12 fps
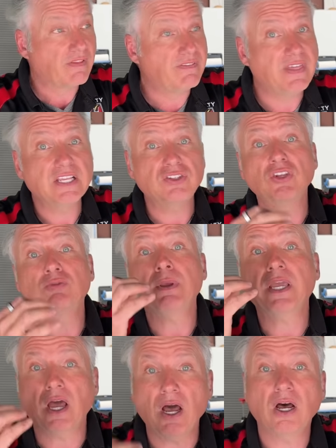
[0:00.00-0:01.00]
This is
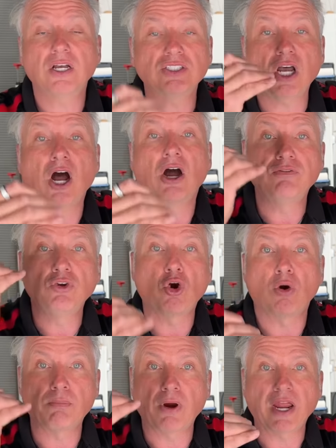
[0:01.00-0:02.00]
because of
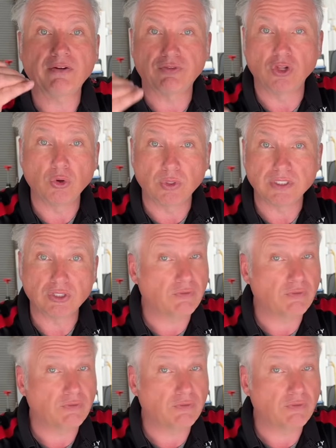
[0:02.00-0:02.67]
your brake fluid.